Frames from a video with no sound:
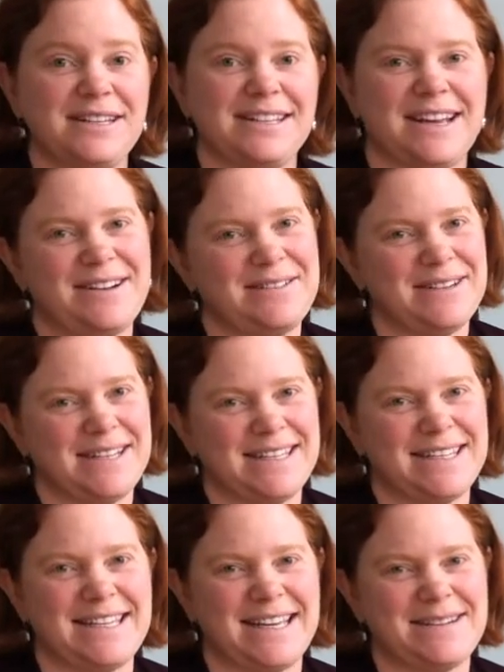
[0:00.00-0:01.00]
I know it
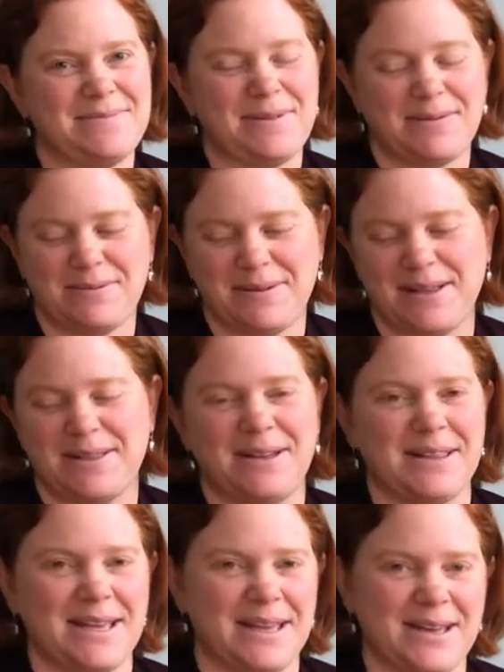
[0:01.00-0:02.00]
doesn't sound probably a lot
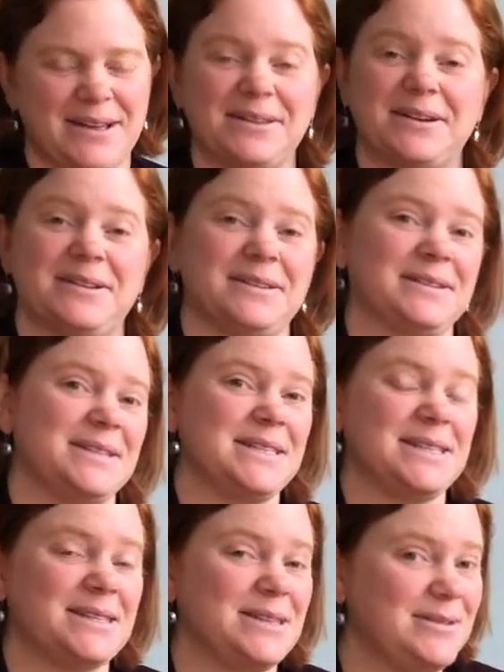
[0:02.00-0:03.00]
like a lot of the
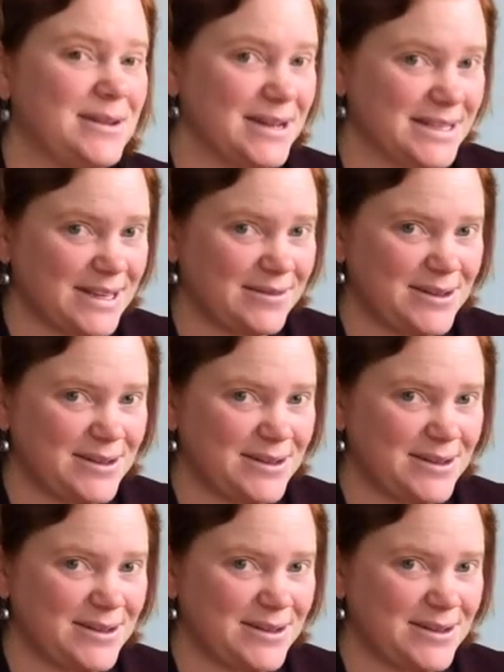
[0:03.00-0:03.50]
lenses that you guys have in